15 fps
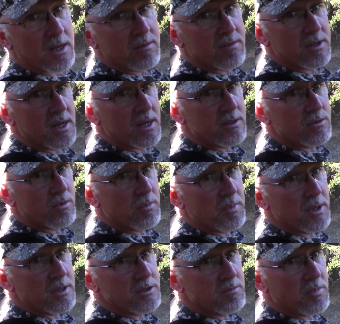of a natural
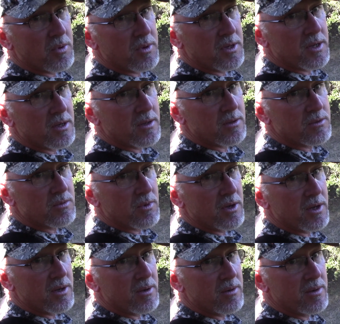pinch point here as
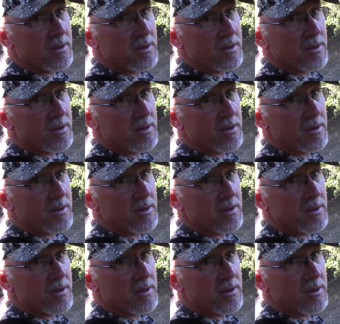well.